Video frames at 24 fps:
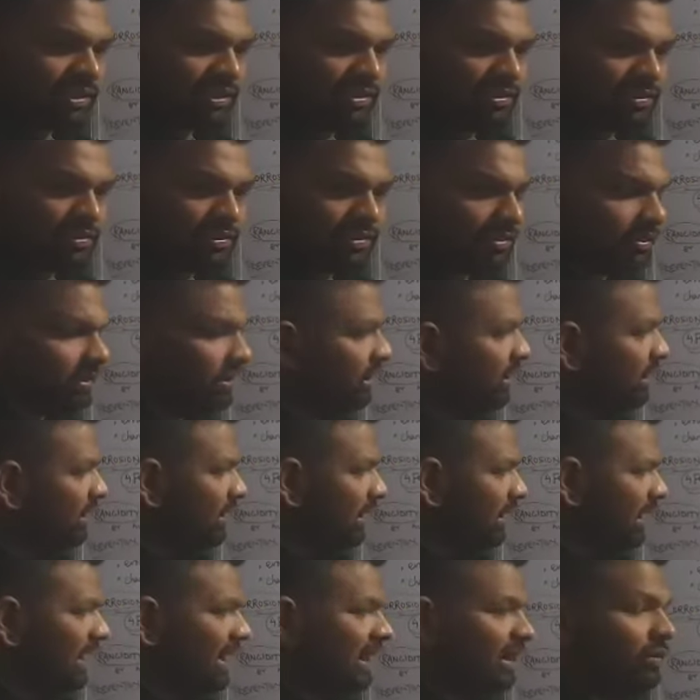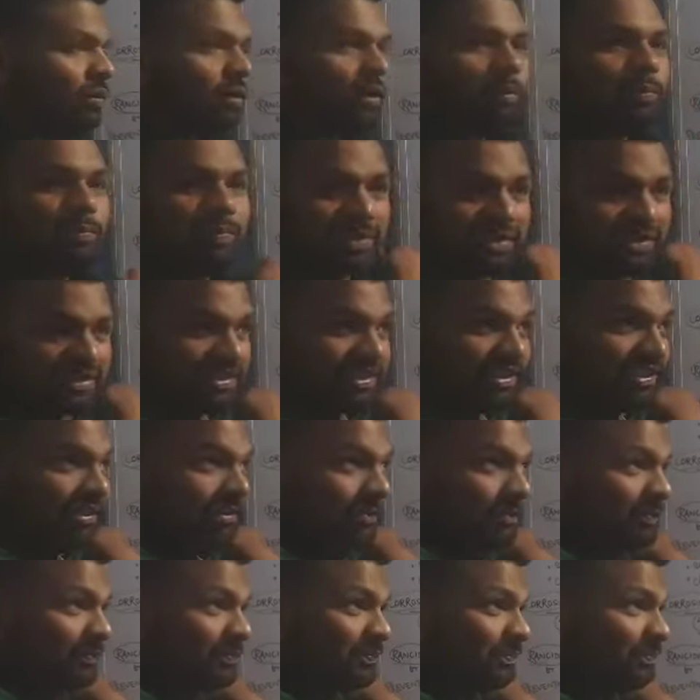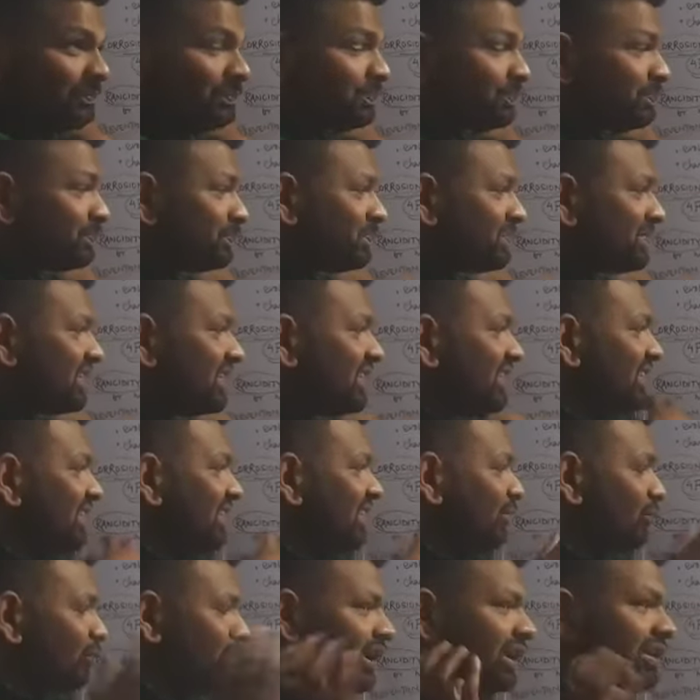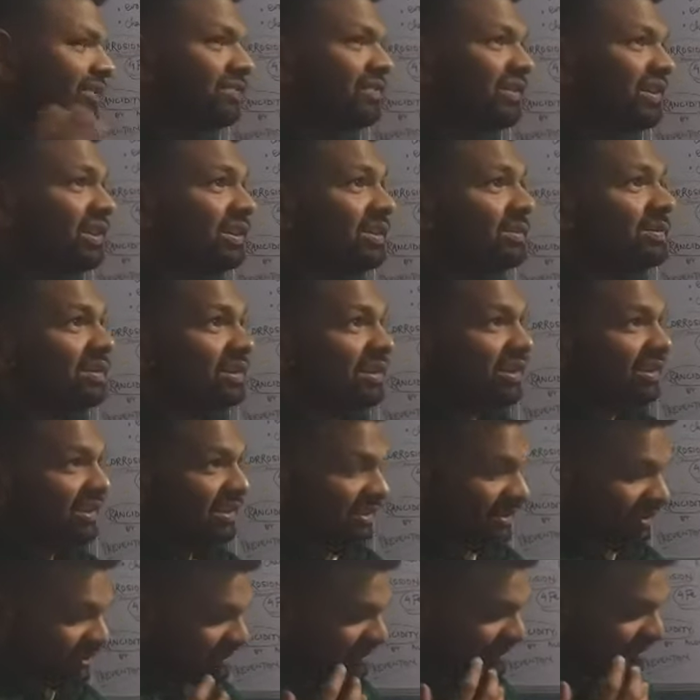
containers. And obviously, one very